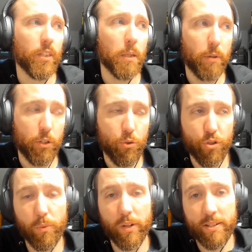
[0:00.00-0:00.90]
But
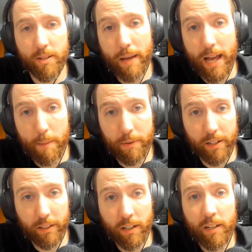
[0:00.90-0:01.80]
usually, what ends up
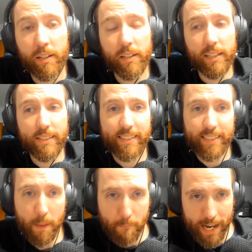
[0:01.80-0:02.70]
happening is
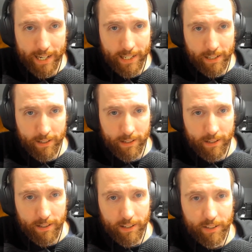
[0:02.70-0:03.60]
somebody
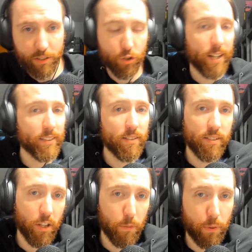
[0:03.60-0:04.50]
is attracted to
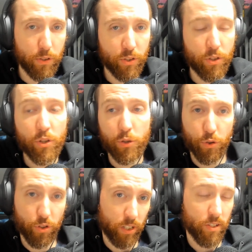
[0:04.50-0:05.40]
the other person,
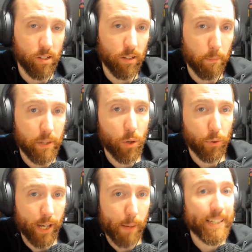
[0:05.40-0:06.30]
usually because of the libido
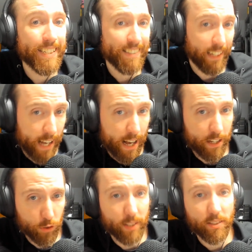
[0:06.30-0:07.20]
gap. It's the guy
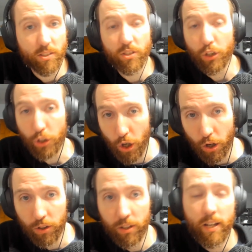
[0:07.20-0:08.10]
attracted to the
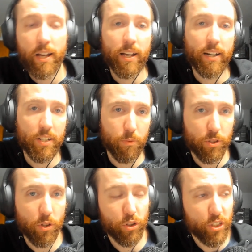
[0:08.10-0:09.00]
girl. And as a
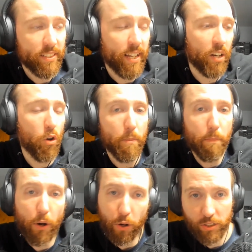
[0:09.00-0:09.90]
result, she's getting all the
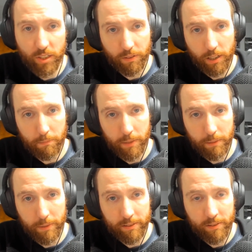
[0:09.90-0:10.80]
perks of a
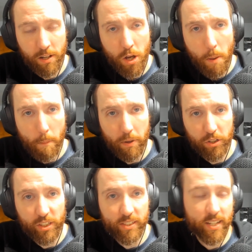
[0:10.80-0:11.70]
commitment,
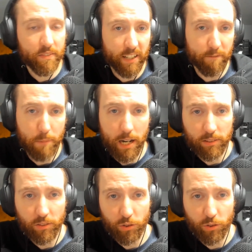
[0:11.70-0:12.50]
but she doesn't have to give box.